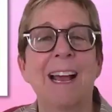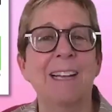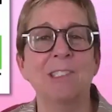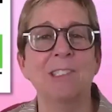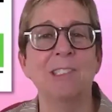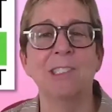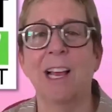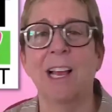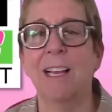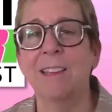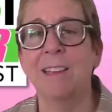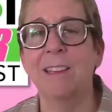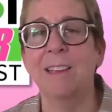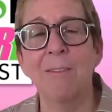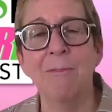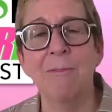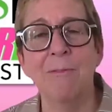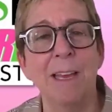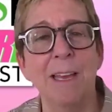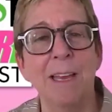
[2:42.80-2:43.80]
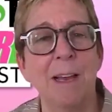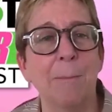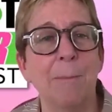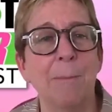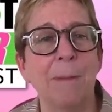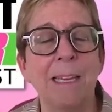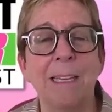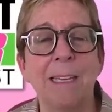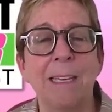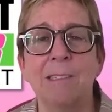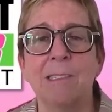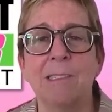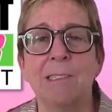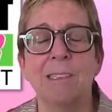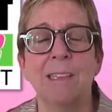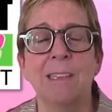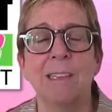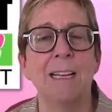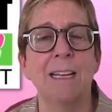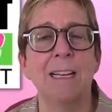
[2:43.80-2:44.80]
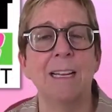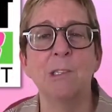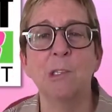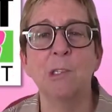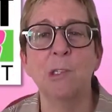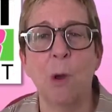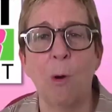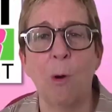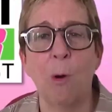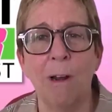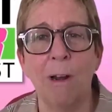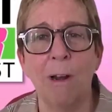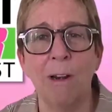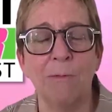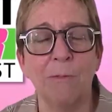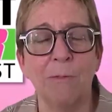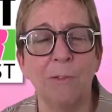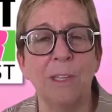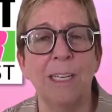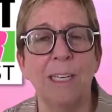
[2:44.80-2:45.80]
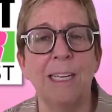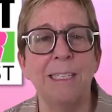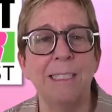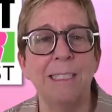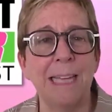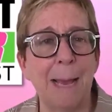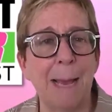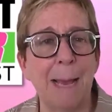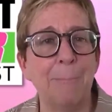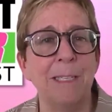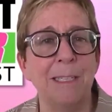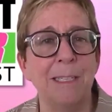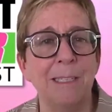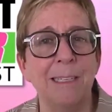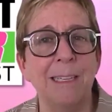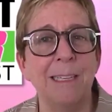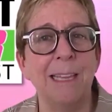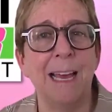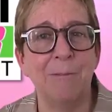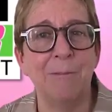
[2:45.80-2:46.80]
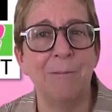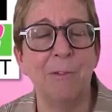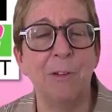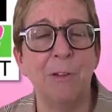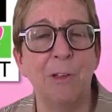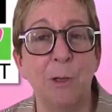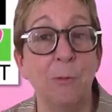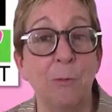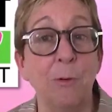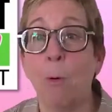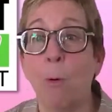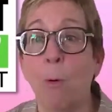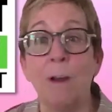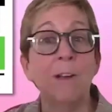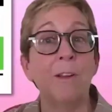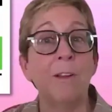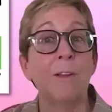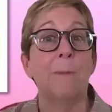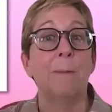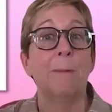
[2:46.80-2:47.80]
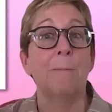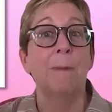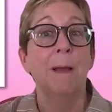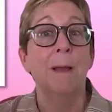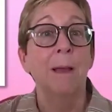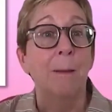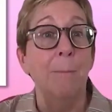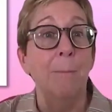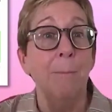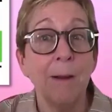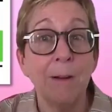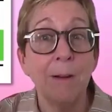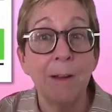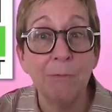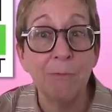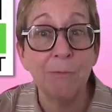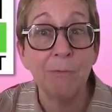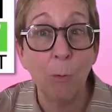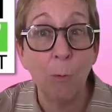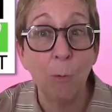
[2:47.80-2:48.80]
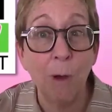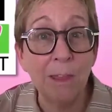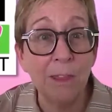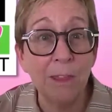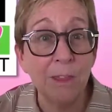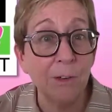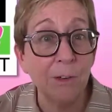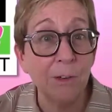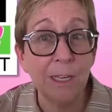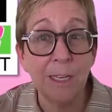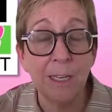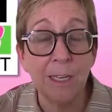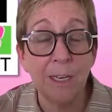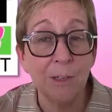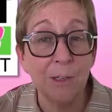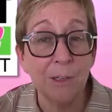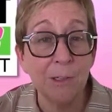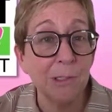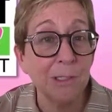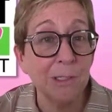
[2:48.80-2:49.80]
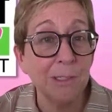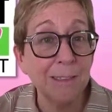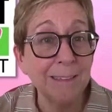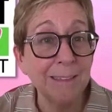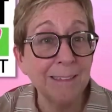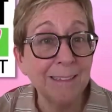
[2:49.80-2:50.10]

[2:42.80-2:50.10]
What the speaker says: gosh, amazing. I love him. That is so wonderful that he tapped into that for you. No wonder you've been married for what, 30 years?